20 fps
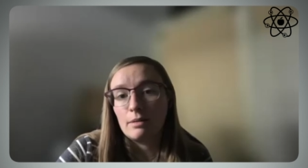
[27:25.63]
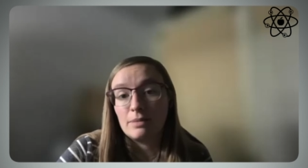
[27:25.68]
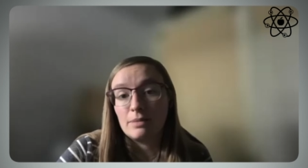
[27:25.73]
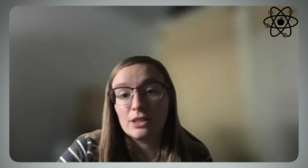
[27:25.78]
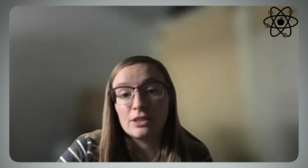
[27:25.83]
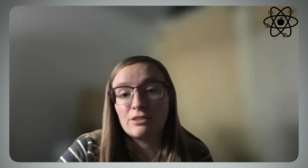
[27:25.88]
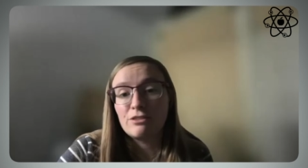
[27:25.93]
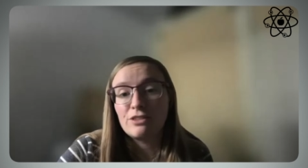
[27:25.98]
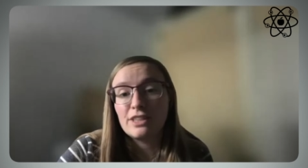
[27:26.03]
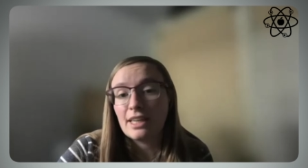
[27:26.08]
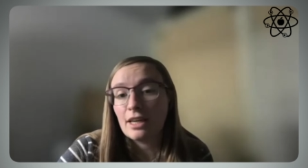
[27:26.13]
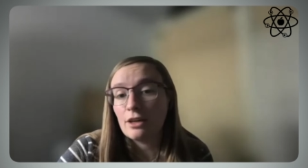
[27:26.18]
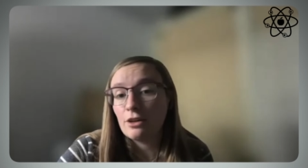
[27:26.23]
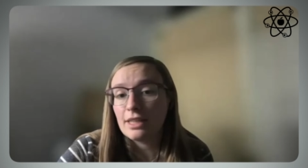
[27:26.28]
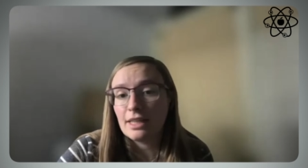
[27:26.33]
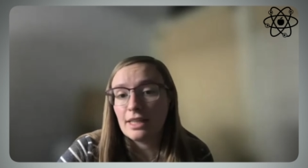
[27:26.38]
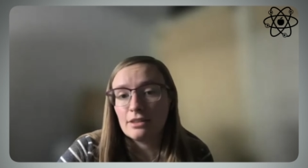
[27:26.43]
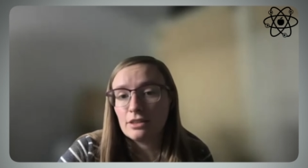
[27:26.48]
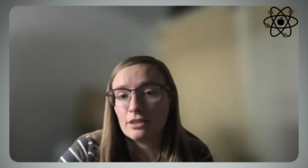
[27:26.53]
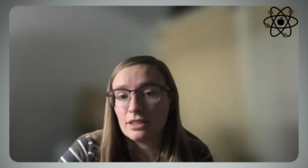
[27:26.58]
Because if it
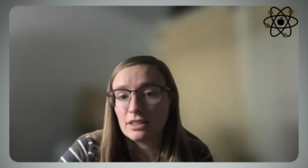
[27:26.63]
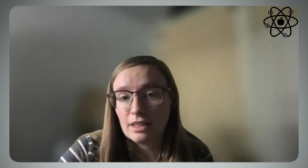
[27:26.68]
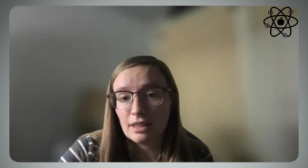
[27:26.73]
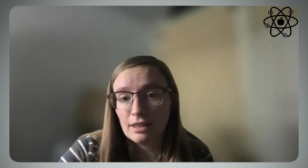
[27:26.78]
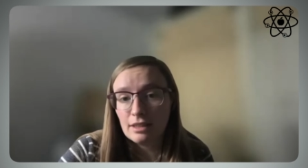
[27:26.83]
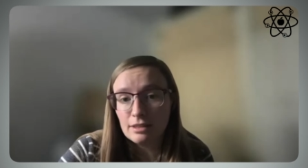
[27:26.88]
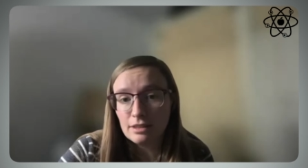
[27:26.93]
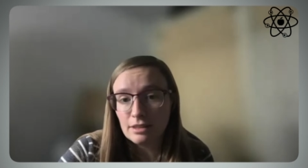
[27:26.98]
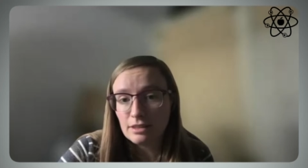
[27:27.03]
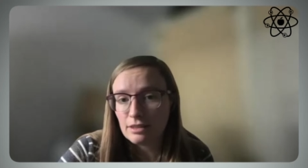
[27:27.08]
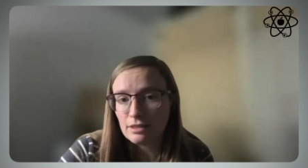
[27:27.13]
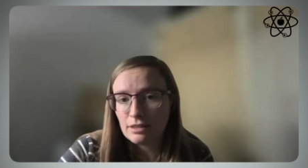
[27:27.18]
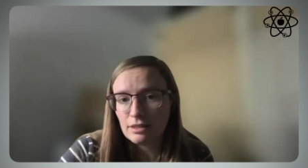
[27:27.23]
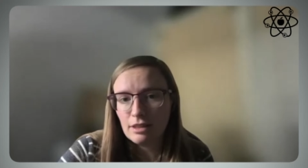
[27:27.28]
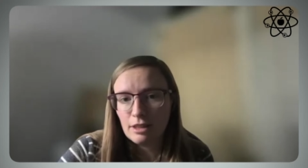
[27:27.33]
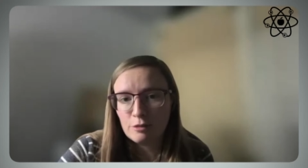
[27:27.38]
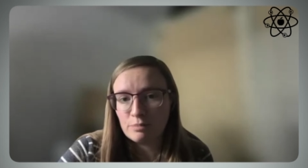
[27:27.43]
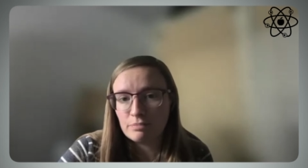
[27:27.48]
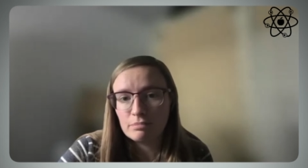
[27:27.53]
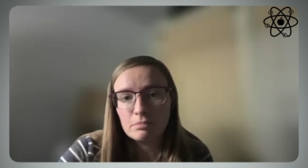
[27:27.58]
cannot enter the cells,
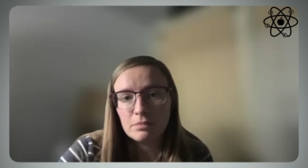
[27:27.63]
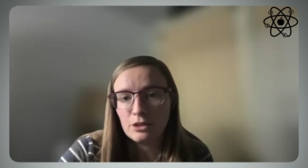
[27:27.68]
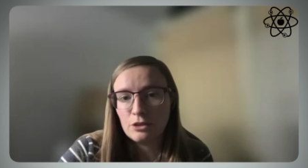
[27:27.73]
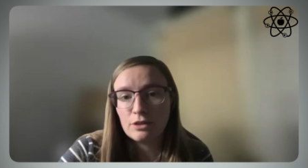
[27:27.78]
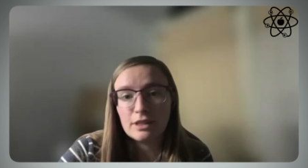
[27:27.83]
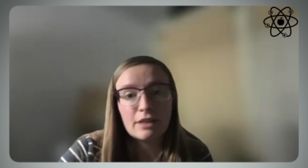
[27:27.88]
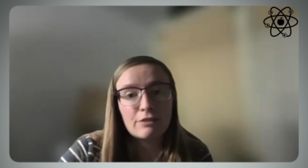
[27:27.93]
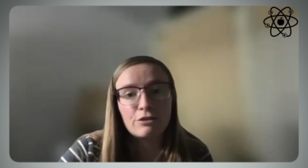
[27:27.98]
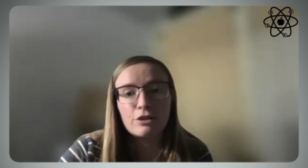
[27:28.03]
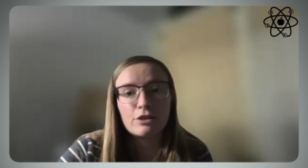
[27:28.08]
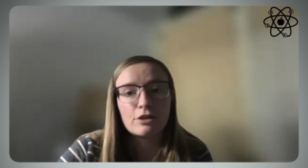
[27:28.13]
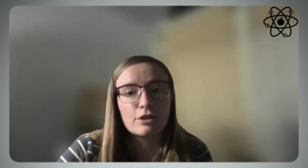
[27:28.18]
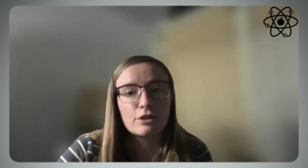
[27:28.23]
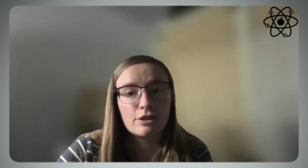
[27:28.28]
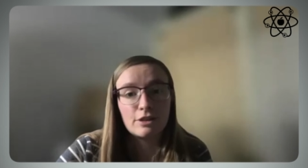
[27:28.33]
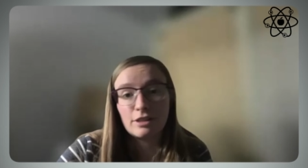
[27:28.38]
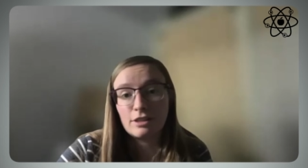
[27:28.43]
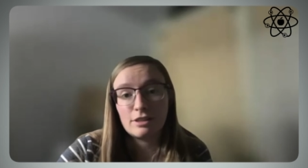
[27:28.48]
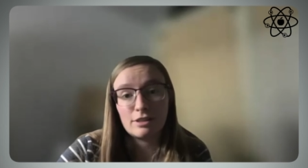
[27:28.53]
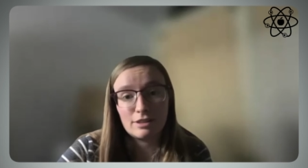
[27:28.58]
you're never
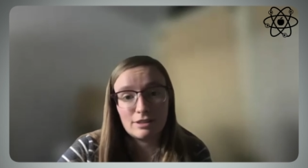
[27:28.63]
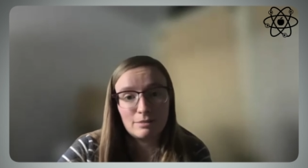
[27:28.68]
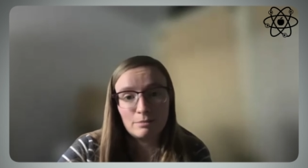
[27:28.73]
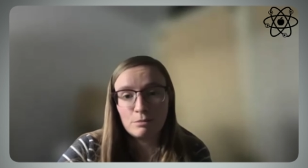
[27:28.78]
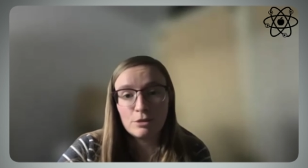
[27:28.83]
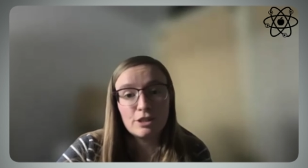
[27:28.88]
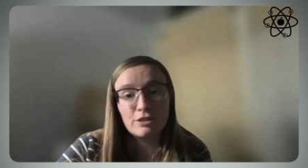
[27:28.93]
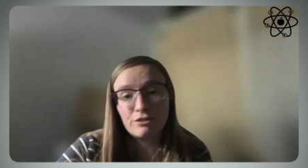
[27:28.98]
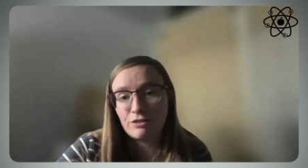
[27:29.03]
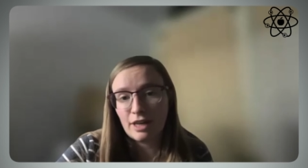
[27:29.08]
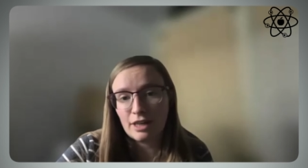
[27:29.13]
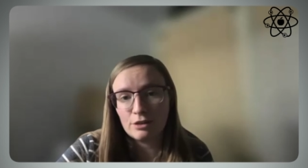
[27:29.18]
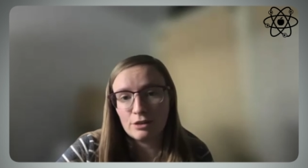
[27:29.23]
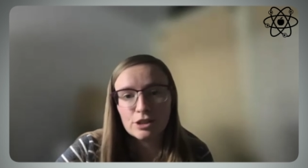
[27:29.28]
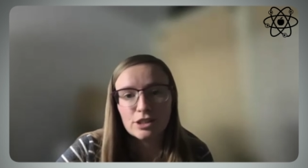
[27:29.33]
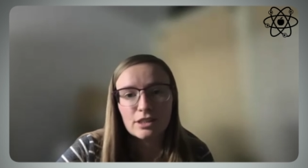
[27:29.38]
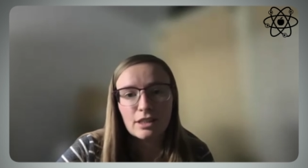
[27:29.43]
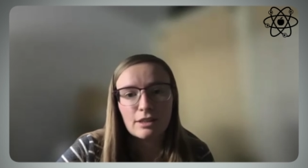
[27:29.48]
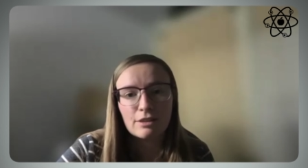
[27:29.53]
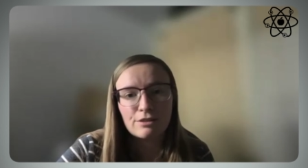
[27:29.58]
gonna modify
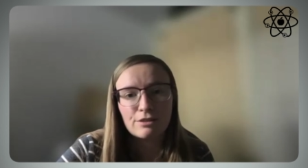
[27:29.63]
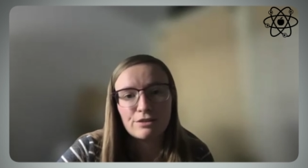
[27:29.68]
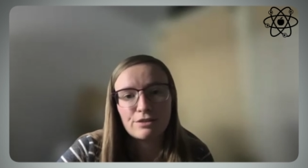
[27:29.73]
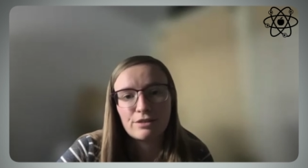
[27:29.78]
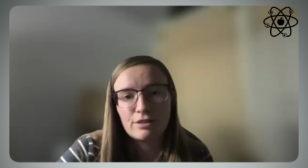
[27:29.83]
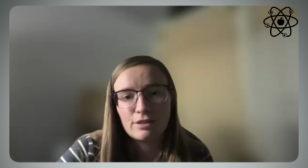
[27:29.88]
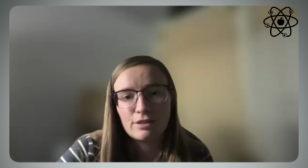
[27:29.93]
yourself.